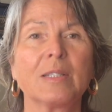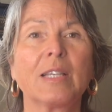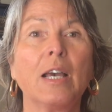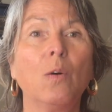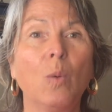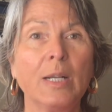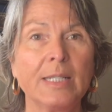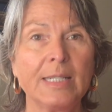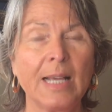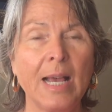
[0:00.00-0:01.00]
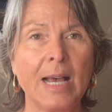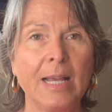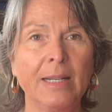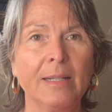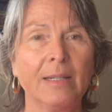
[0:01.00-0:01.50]
Scale 1 to
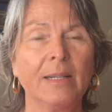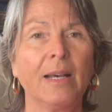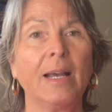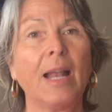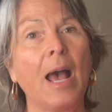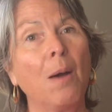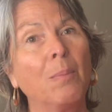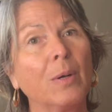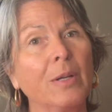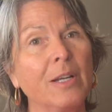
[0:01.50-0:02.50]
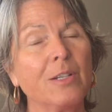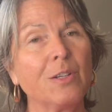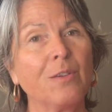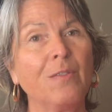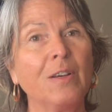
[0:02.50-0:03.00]
10, and how brilliant
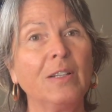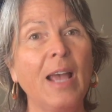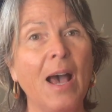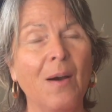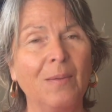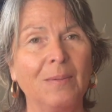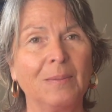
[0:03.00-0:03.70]
do you feel now?